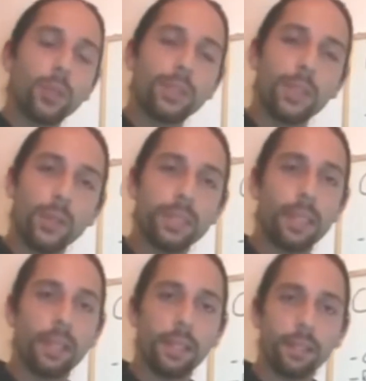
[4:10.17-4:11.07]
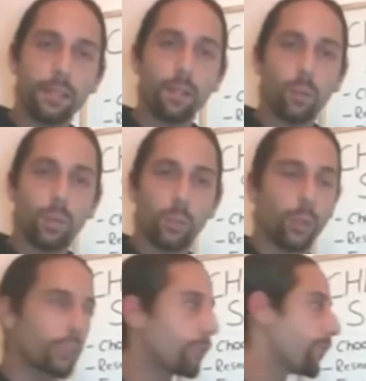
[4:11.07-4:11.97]
to associate it with
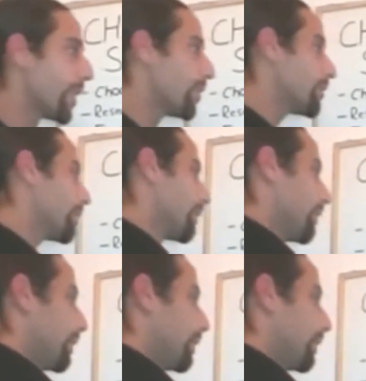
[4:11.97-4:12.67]
what you found